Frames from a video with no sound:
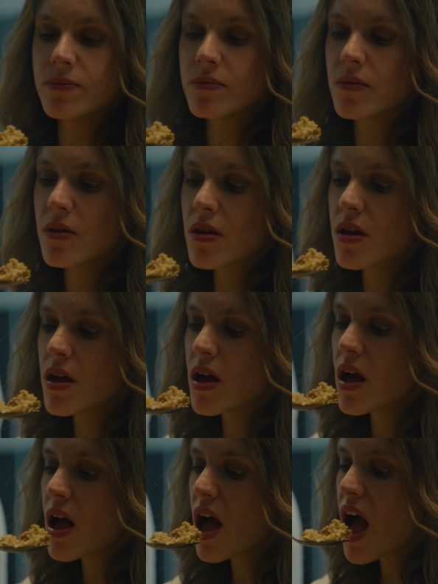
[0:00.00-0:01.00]
this but if
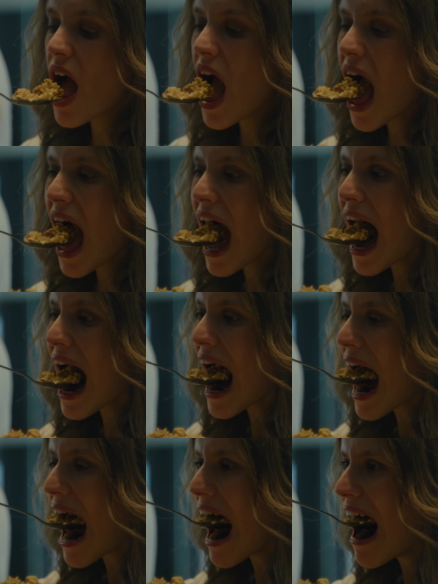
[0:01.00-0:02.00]
you are not allergic to nuts
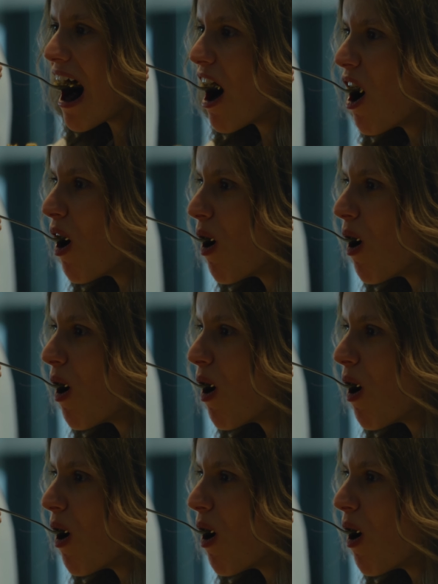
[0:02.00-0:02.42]
then you can eat